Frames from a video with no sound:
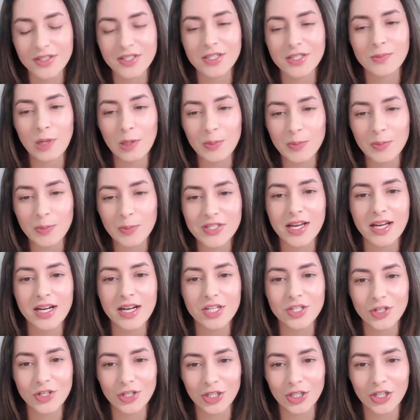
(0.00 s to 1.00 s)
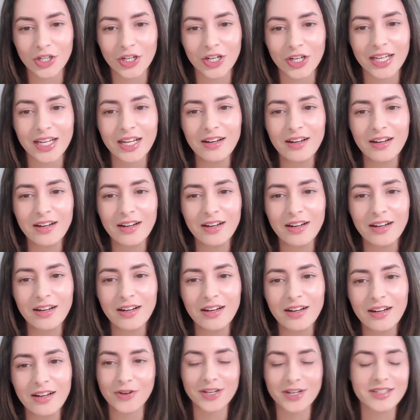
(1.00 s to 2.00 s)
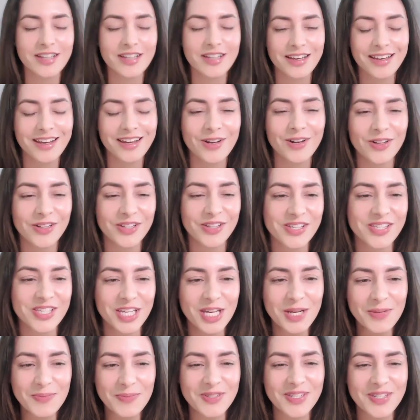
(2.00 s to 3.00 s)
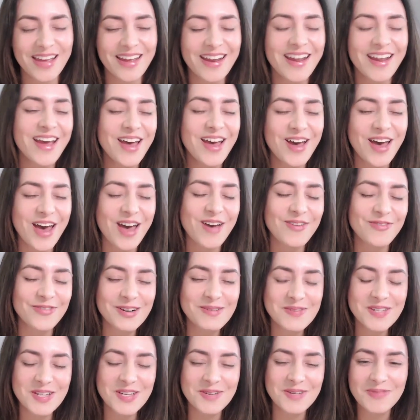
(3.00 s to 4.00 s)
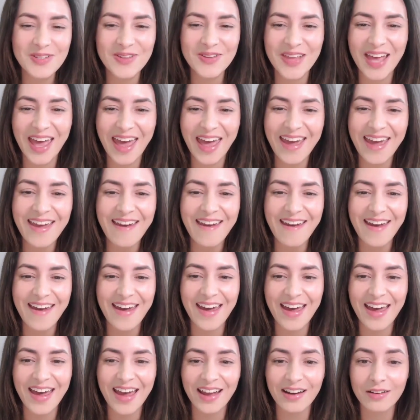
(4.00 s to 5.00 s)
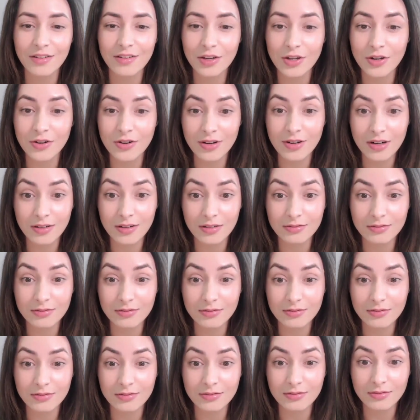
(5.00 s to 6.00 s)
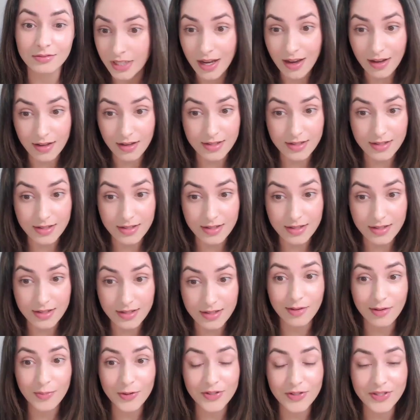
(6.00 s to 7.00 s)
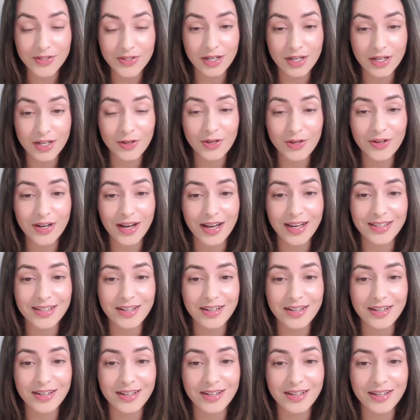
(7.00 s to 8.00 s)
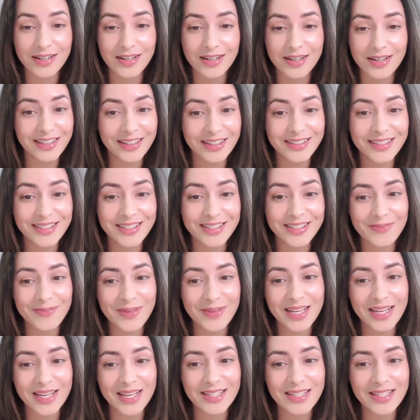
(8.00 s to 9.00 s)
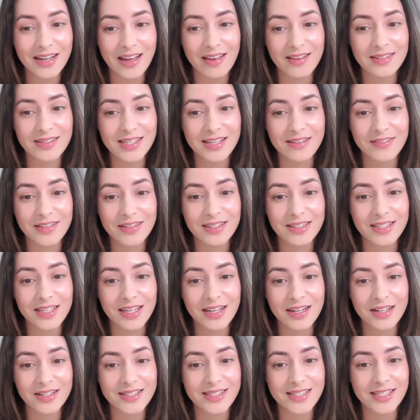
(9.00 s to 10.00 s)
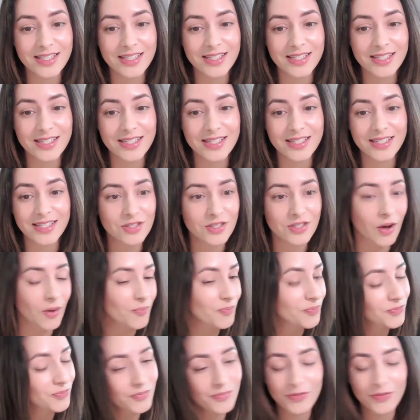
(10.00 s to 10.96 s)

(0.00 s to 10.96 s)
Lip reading: just a small percentage learning. Hopefully you're taking all the tips and from Jump today, and you're, yeah, 67% of you guys are building. This is amazing, and 17 are scaling. So